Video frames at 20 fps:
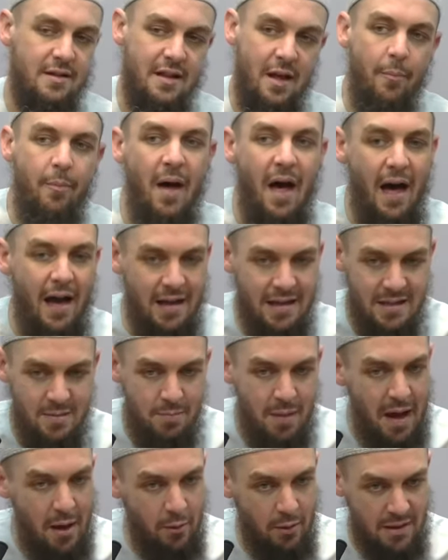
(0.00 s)
The Ba is
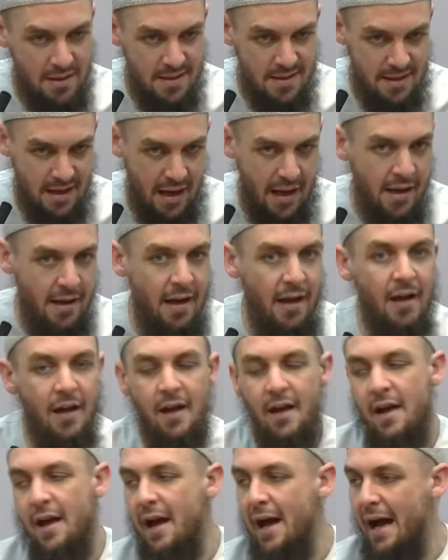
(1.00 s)
Ba'ul Isti'ana,
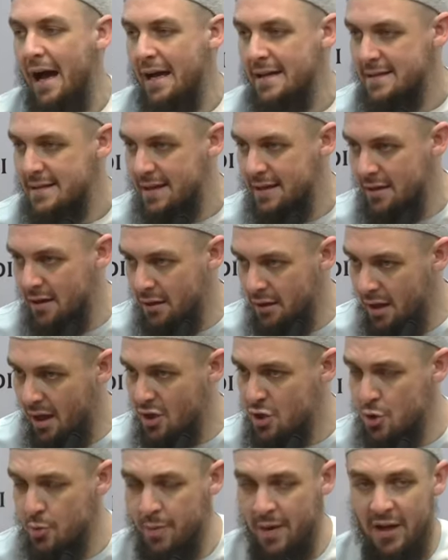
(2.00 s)
asking Allah
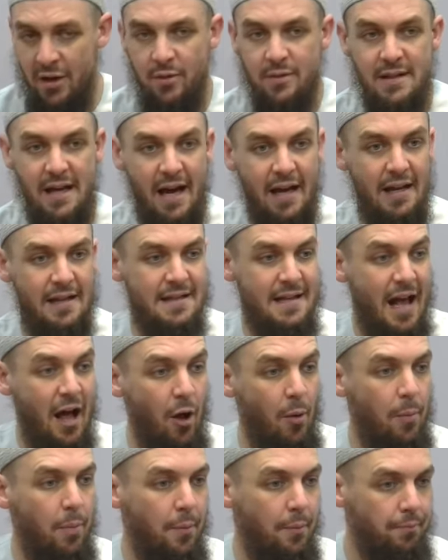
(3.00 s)
subhanahu wa ta'ala's
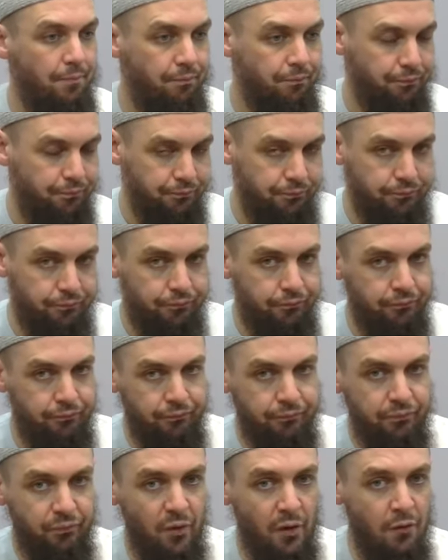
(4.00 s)
help
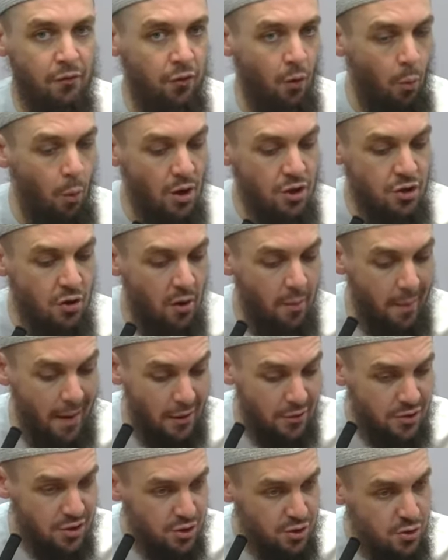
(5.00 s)
for what you're
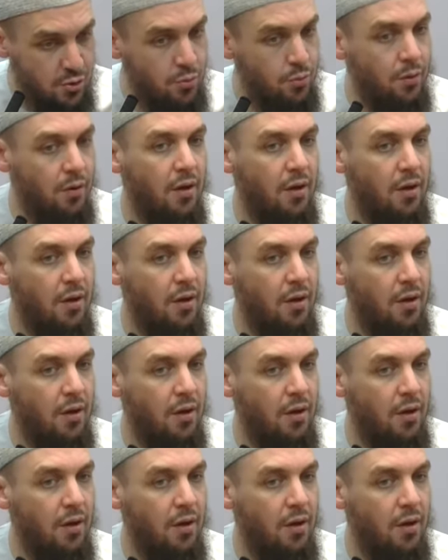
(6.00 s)
about to do.